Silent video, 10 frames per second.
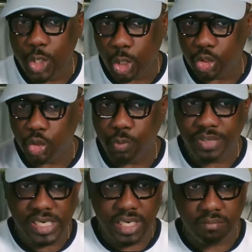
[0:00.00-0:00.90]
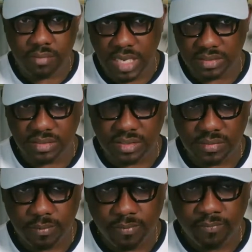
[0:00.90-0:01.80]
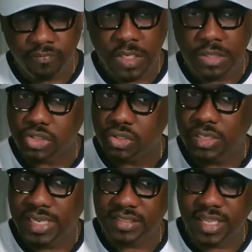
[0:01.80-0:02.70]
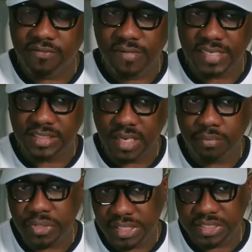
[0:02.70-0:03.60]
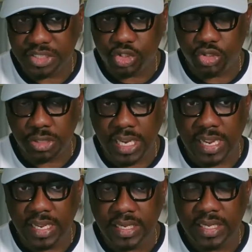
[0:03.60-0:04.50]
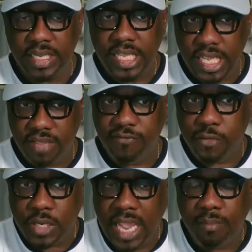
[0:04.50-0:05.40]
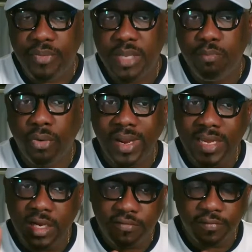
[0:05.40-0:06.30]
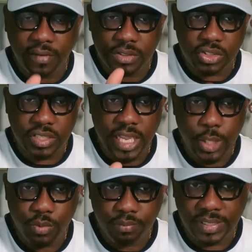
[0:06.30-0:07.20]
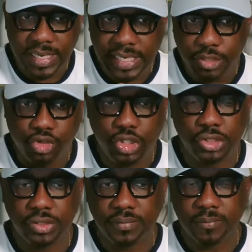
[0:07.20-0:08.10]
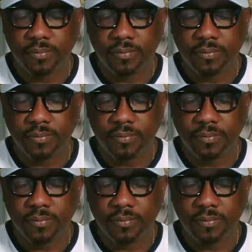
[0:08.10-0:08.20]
your two bleeding months. So let's take, for example, this is July. If you can pinpoint the first day you bled in June,